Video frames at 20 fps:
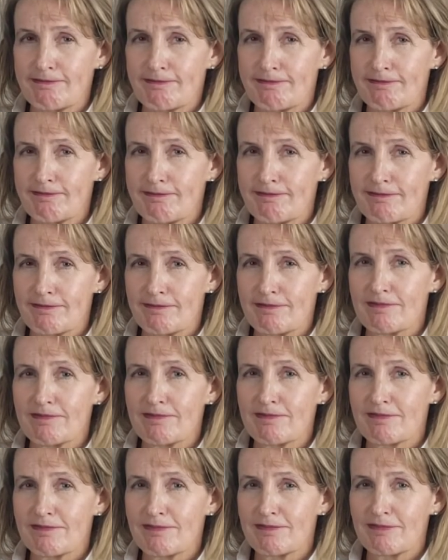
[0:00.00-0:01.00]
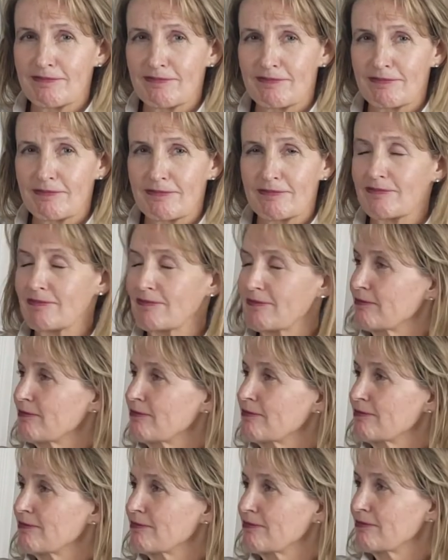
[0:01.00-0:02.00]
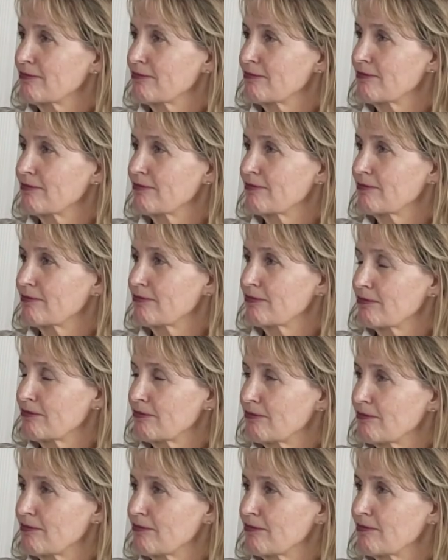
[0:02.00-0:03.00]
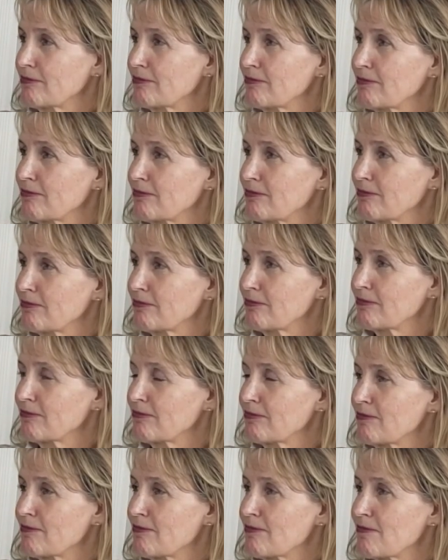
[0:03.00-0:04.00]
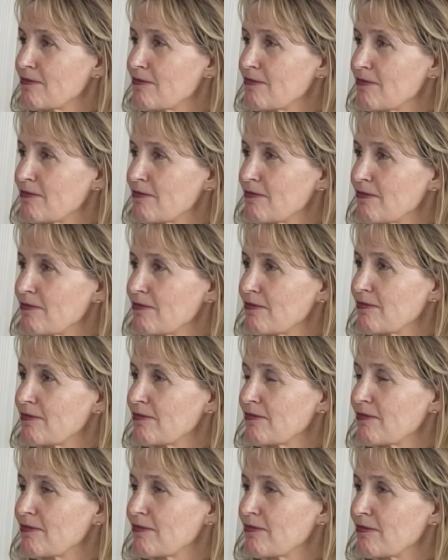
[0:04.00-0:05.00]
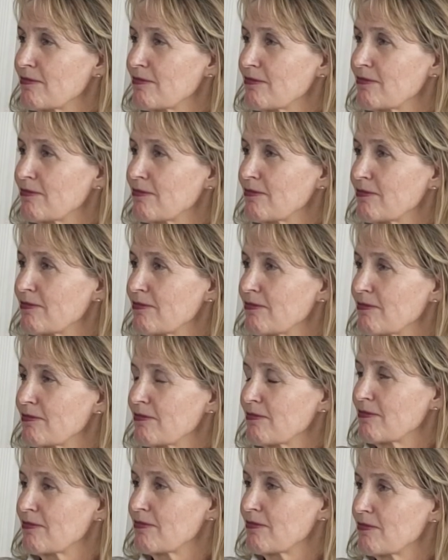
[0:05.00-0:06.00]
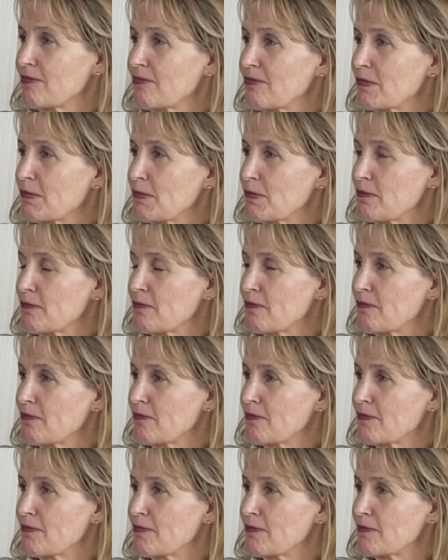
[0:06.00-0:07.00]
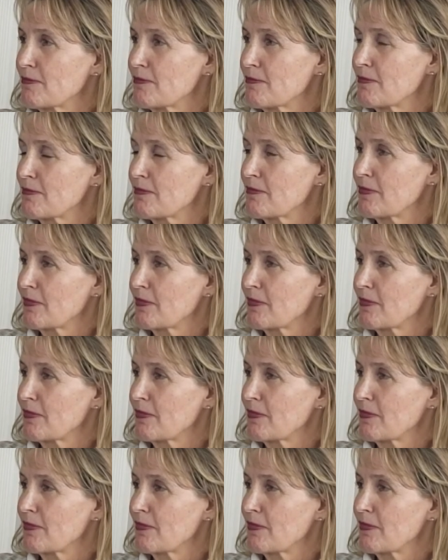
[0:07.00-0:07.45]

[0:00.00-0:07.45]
(not speaking)